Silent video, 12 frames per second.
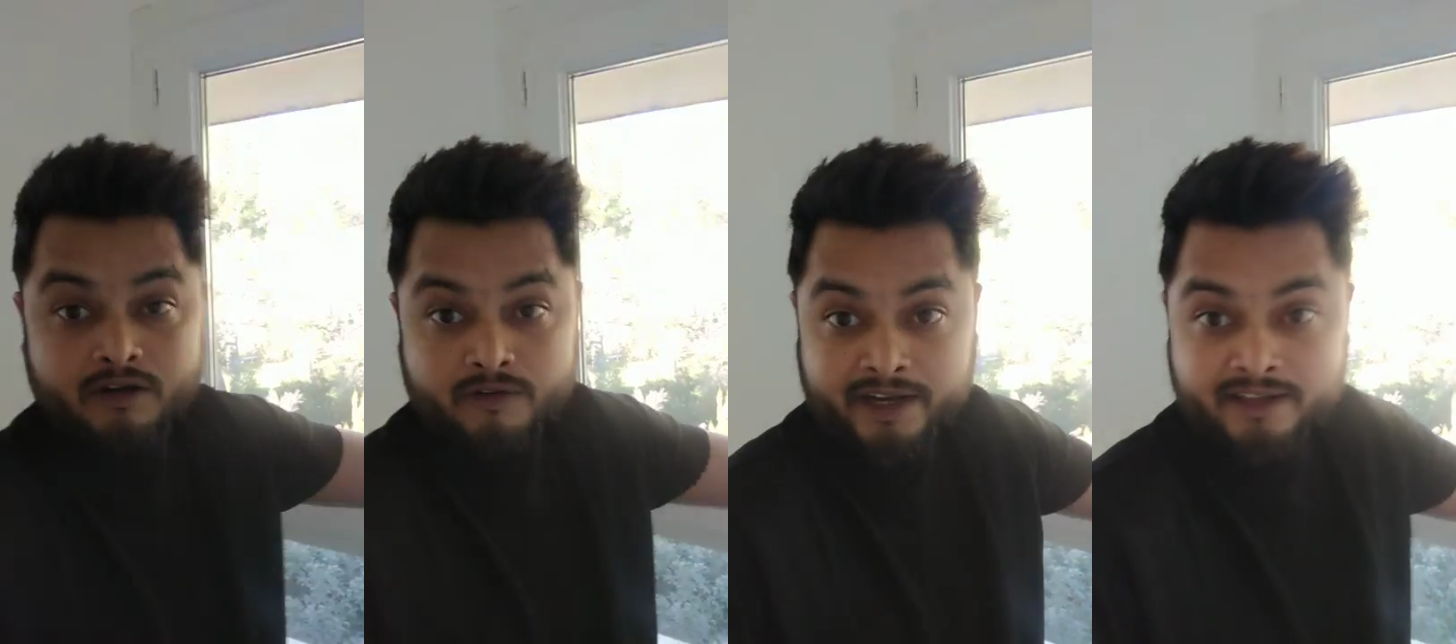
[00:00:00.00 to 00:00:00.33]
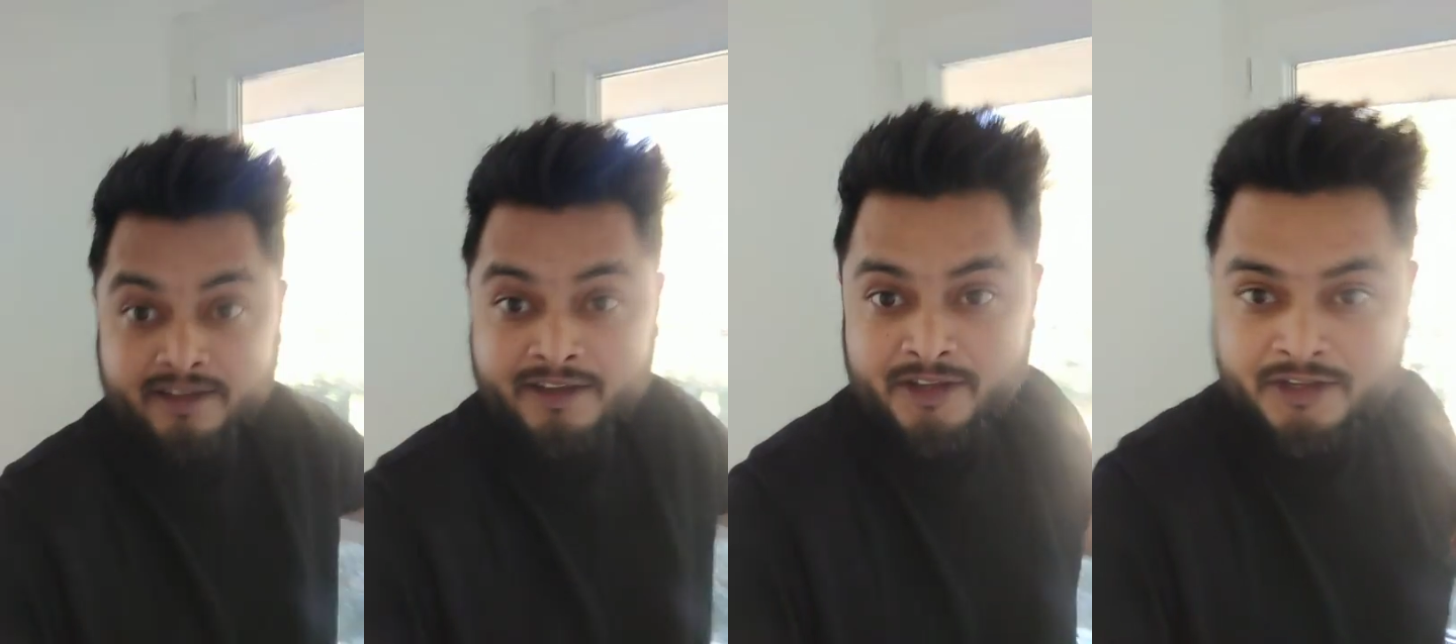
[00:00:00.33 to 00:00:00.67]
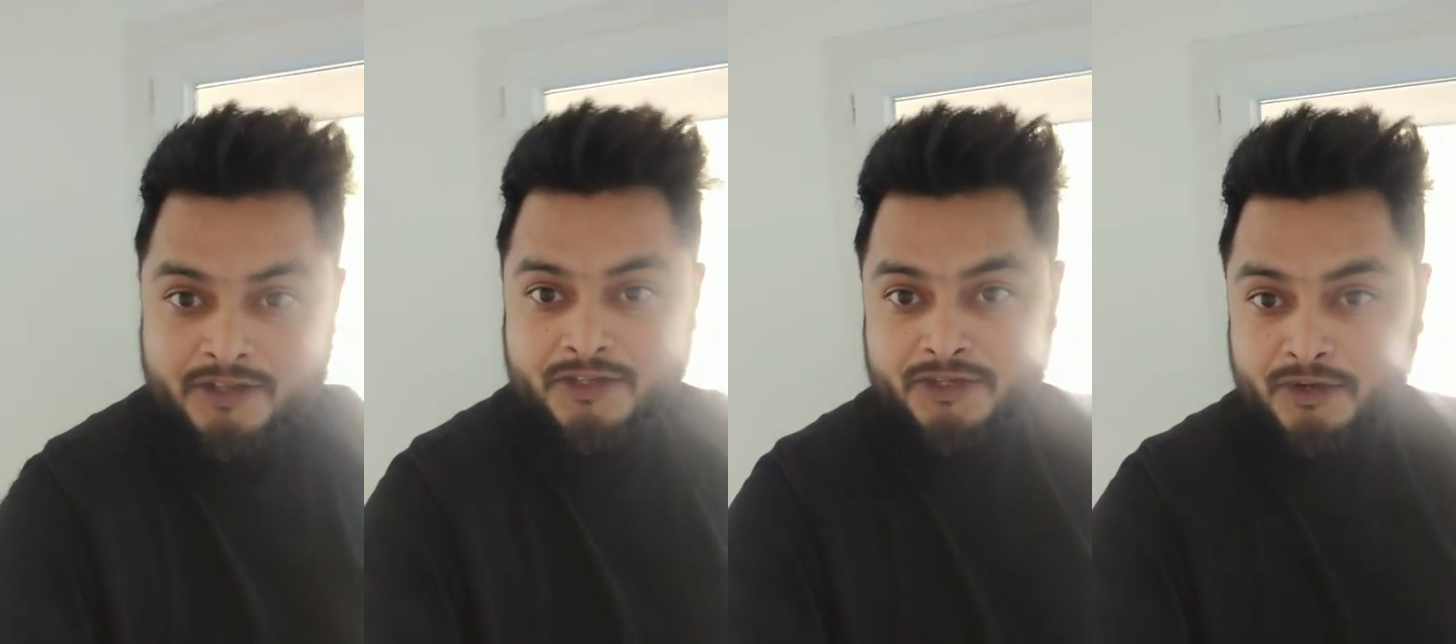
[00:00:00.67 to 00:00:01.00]
All right,
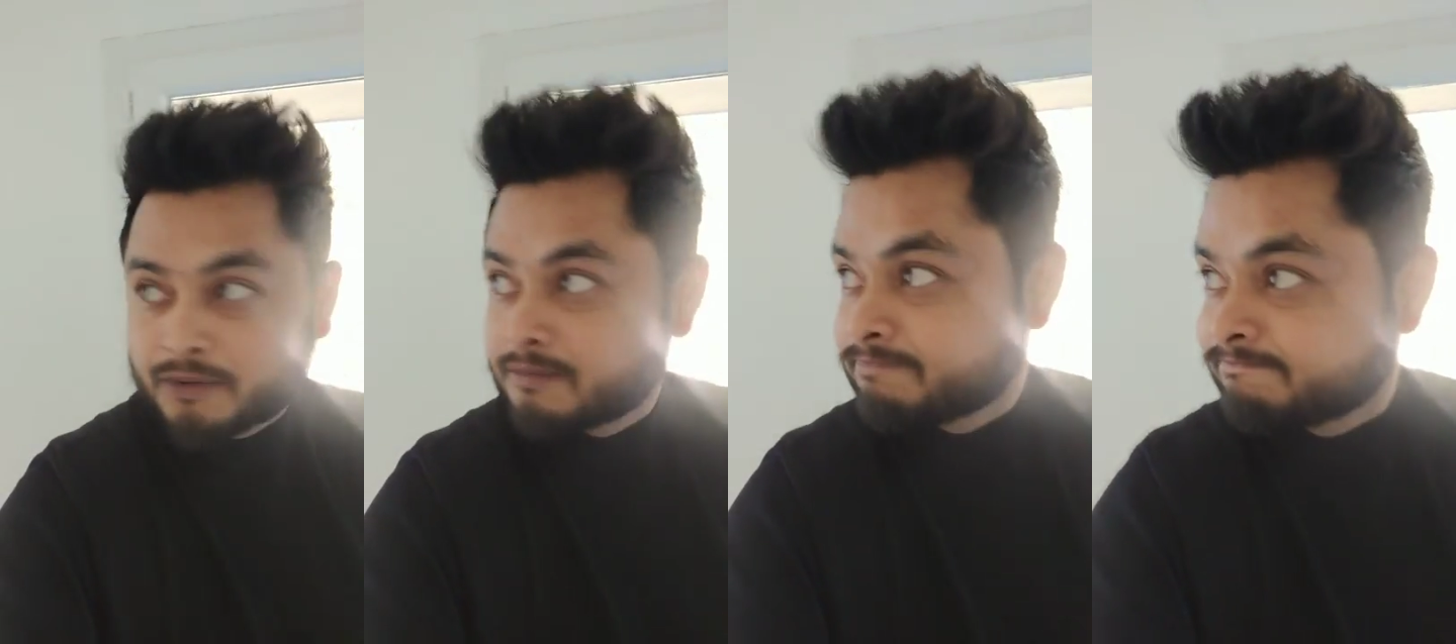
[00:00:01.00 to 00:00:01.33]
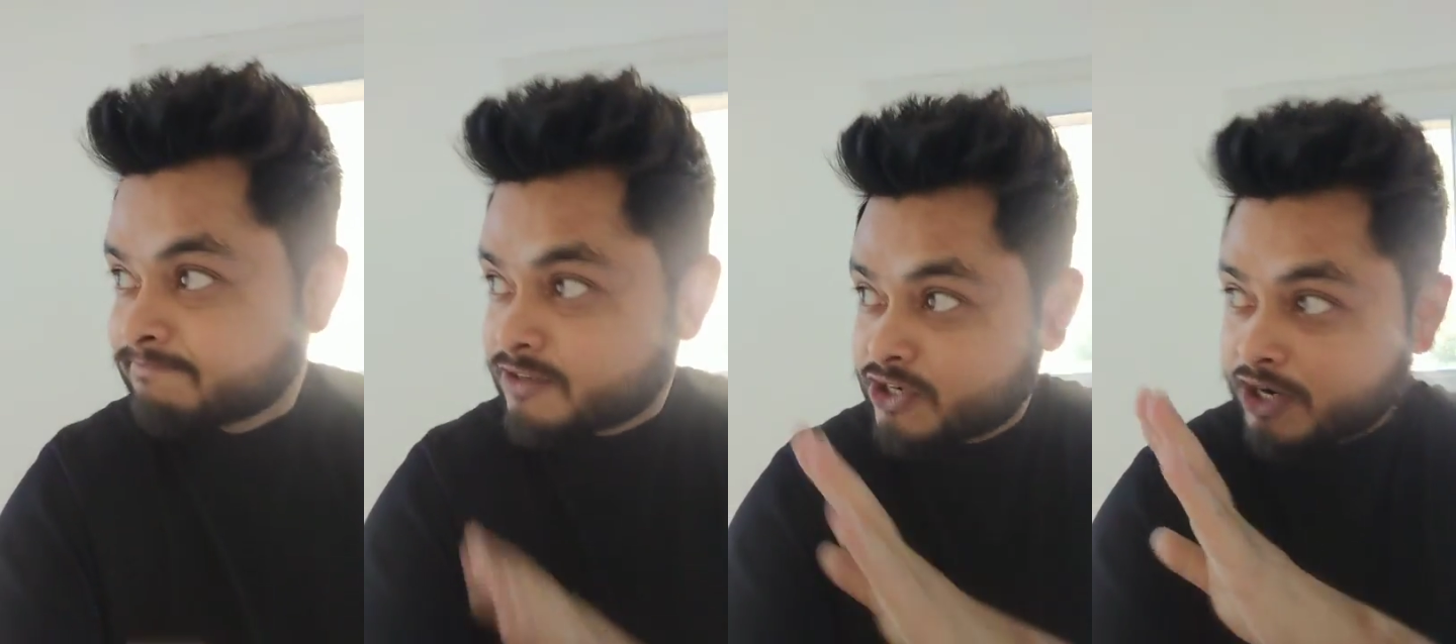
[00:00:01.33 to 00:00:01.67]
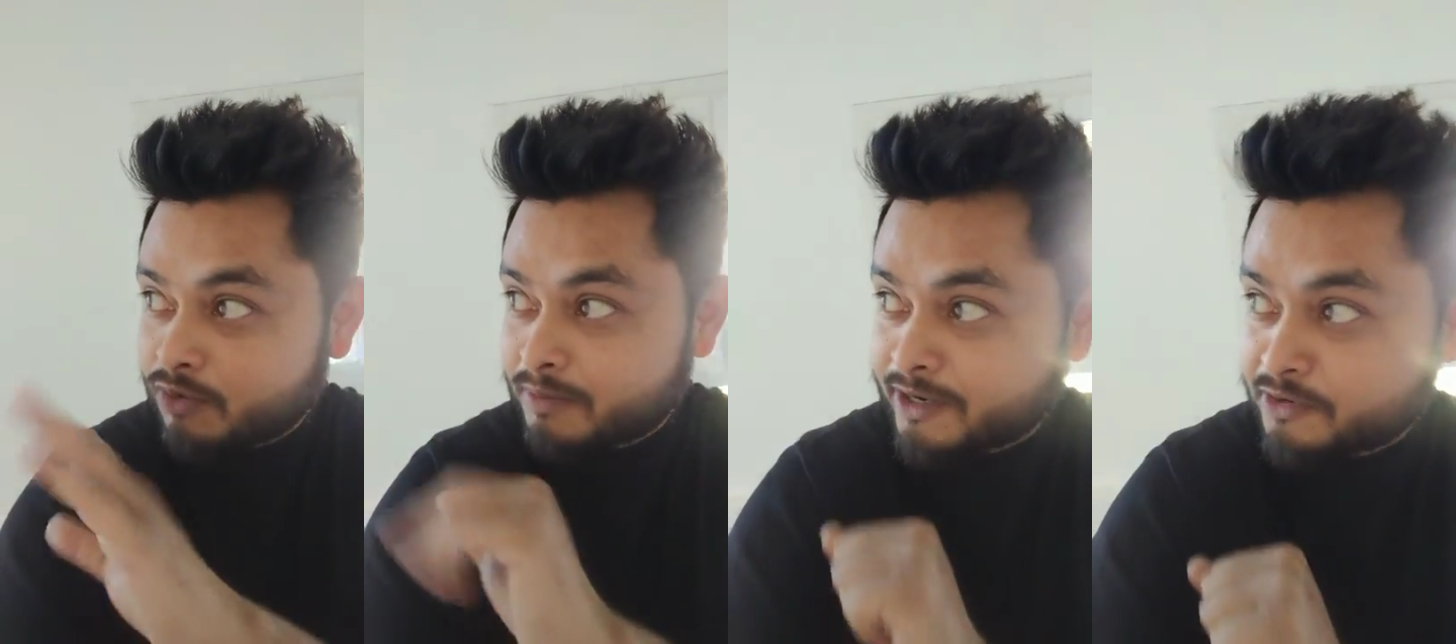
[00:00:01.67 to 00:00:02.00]
so
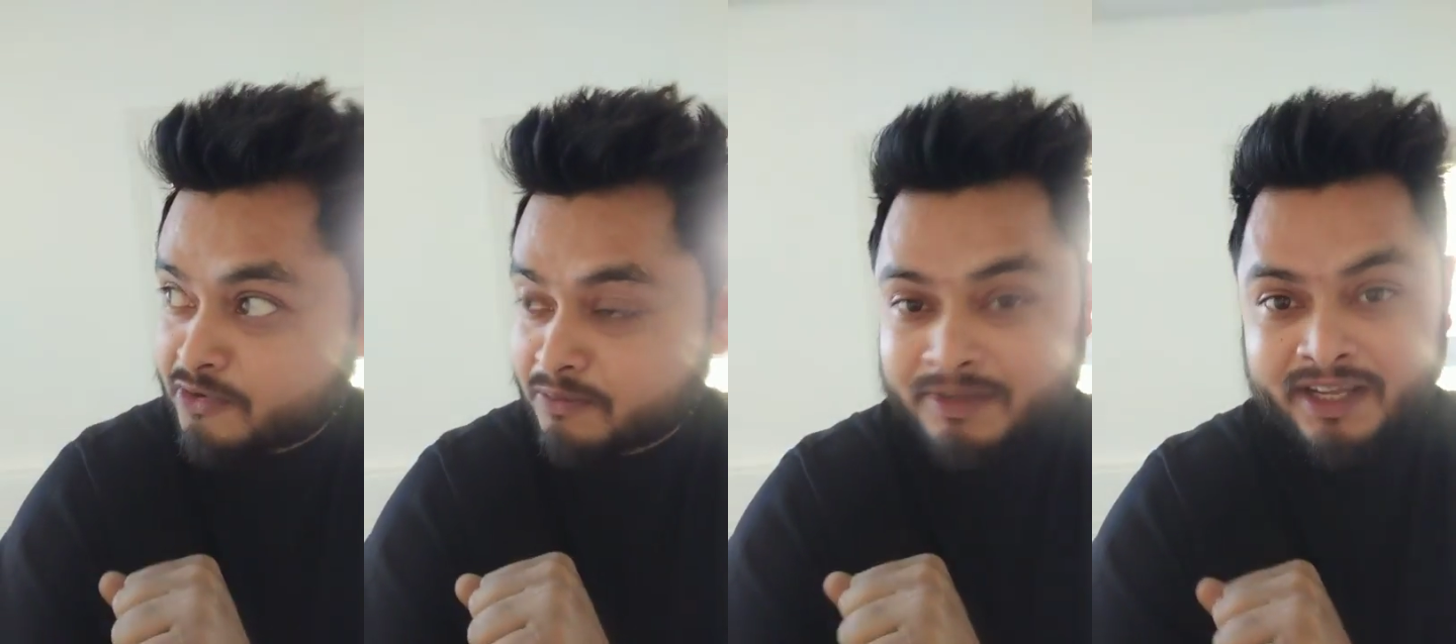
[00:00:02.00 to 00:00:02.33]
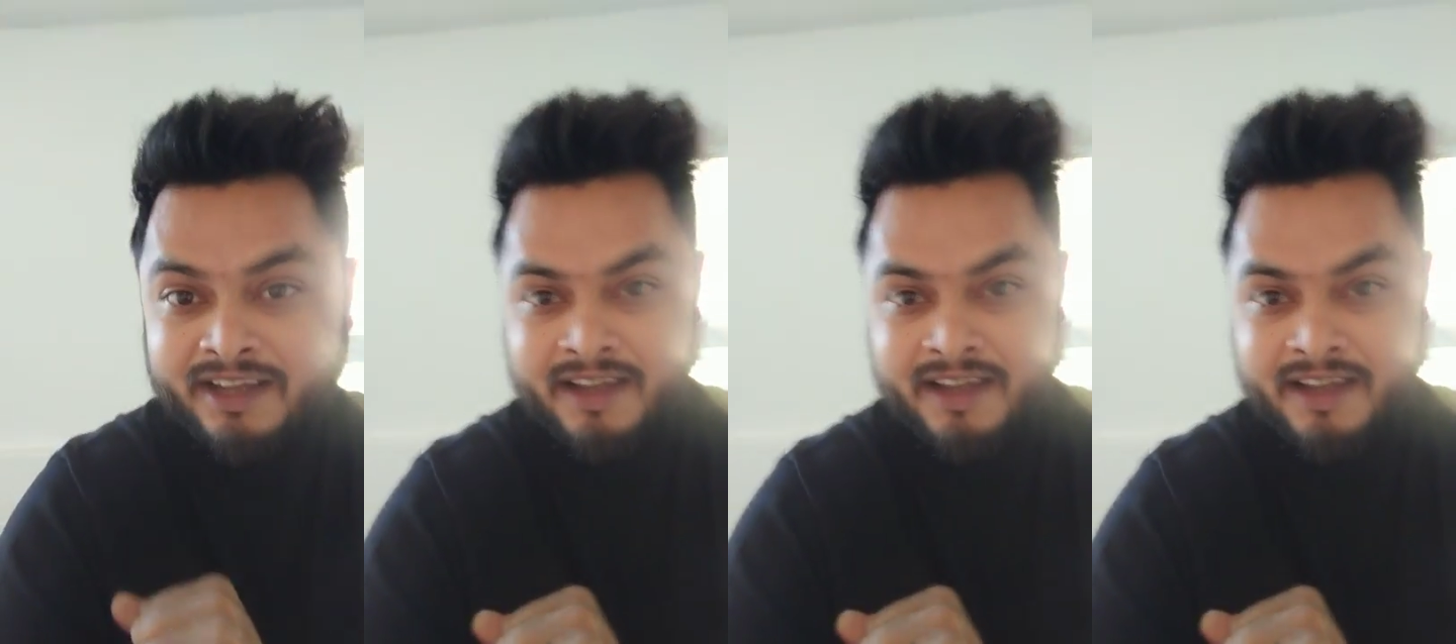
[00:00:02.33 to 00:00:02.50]
ciao my room.